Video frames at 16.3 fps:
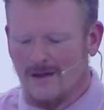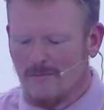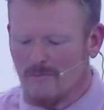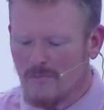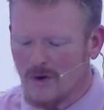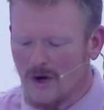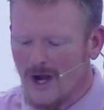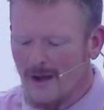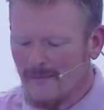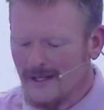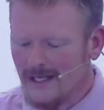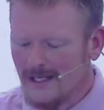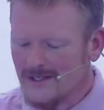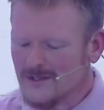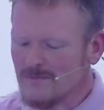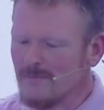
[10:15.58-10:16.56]

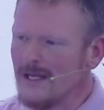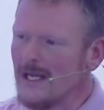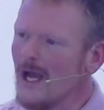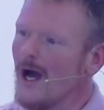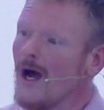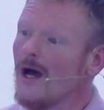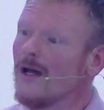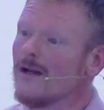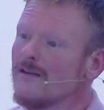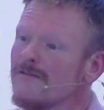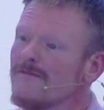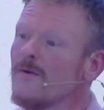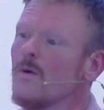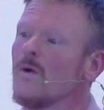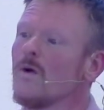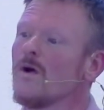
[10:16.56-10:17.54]
Brahman is beyond
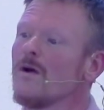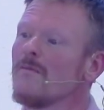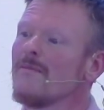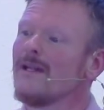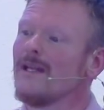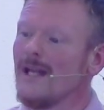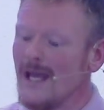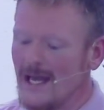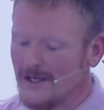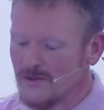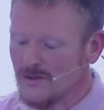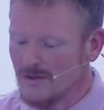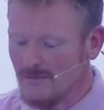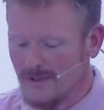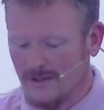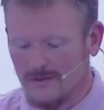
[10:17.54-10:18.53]
form and
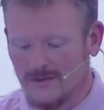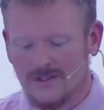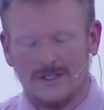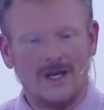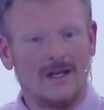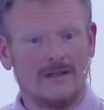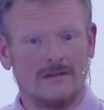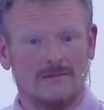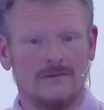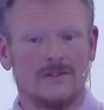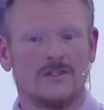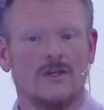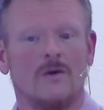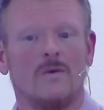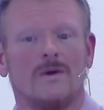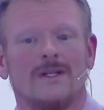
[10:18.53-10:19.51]
attributes, not
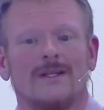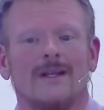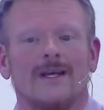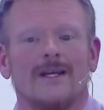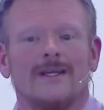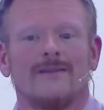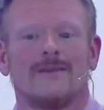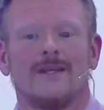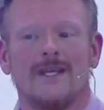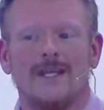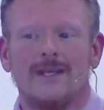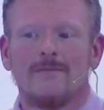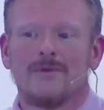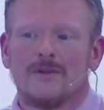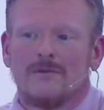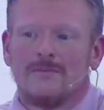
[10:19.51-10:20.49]
so unlike the
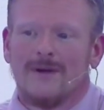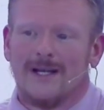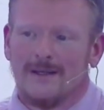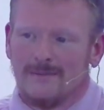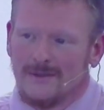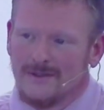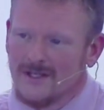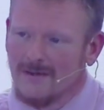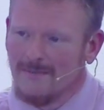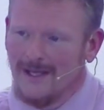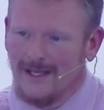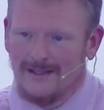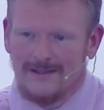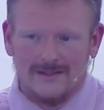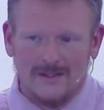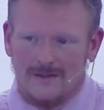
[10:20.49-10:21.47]
Hebrew Bible's
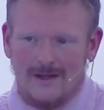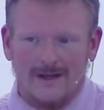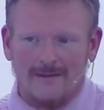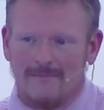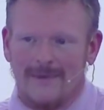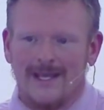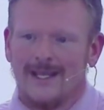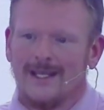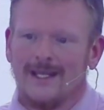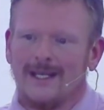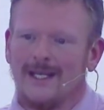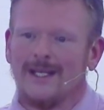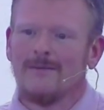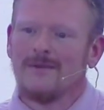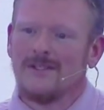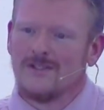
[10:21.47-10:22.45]
command to not make
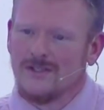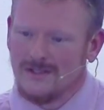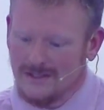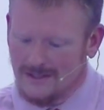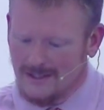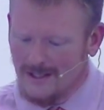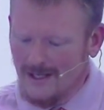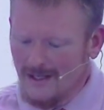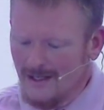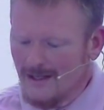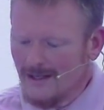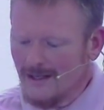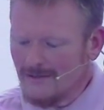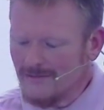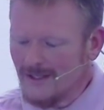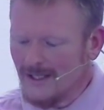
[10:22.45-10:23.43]
any images
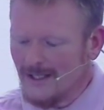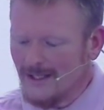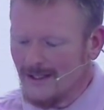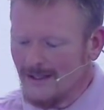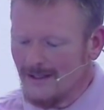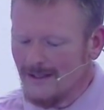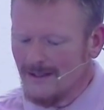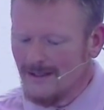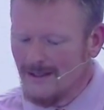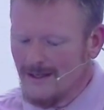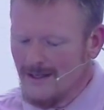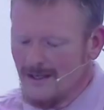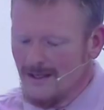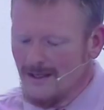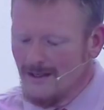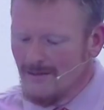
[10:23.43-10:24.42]
of God.
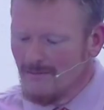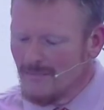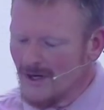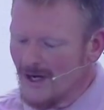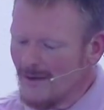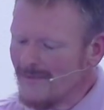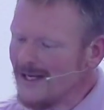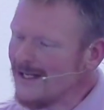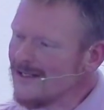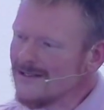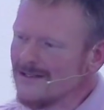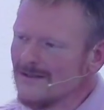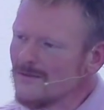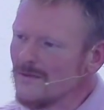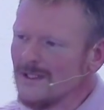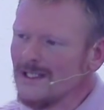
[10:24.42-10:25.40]
Brahman
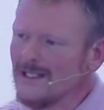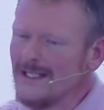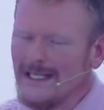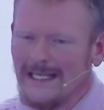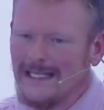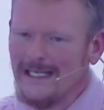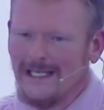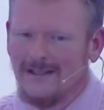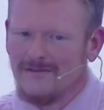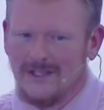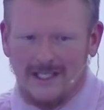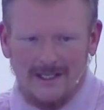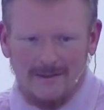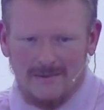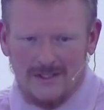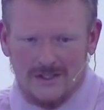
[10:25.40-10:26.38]
isn't really any of
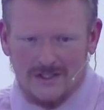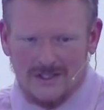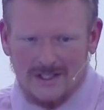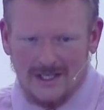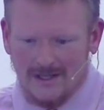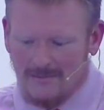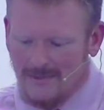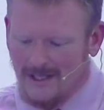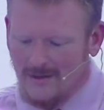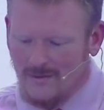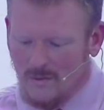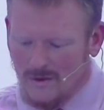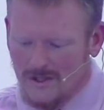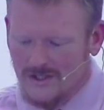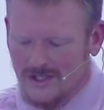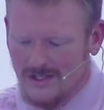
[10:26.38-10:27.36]
the images that are
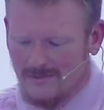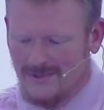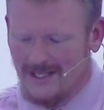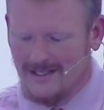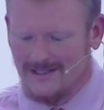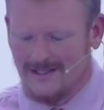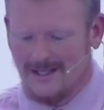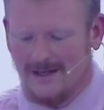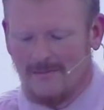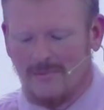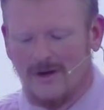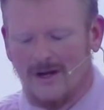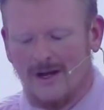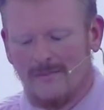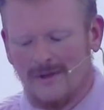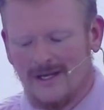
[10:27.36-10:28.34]
being worshipped, he said.
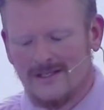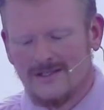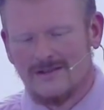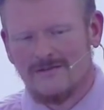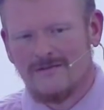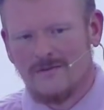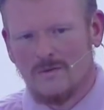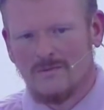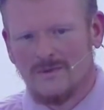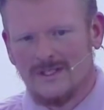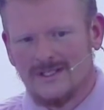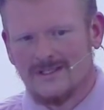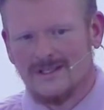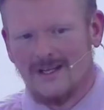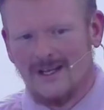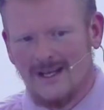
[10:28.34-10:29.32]
Brahman is a
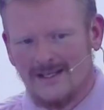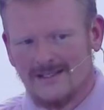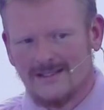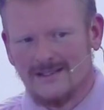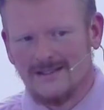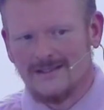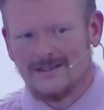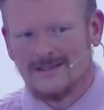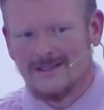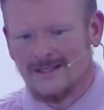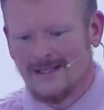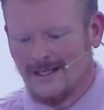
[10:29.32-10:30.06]
formless essence.